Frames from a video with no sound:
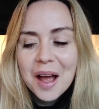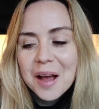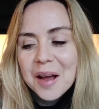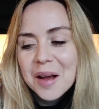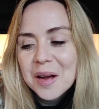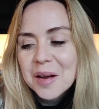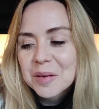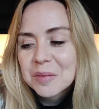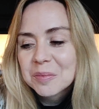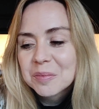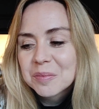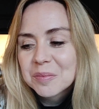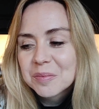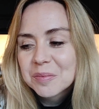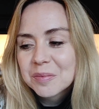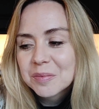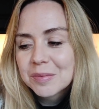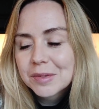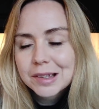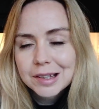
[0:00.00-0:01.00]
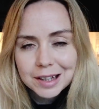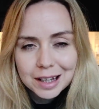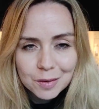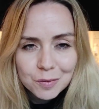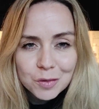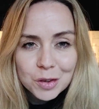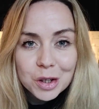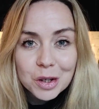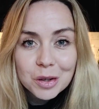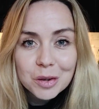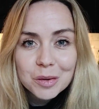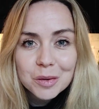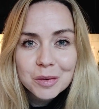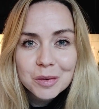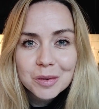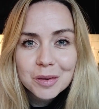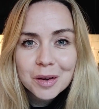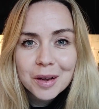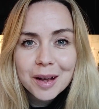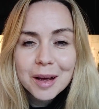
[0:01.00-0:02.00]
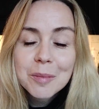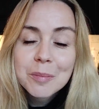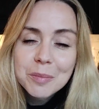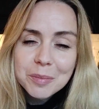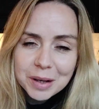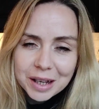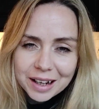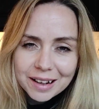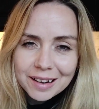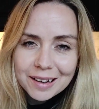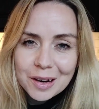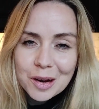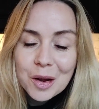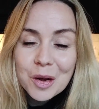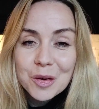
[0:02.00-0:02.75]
to give you a bit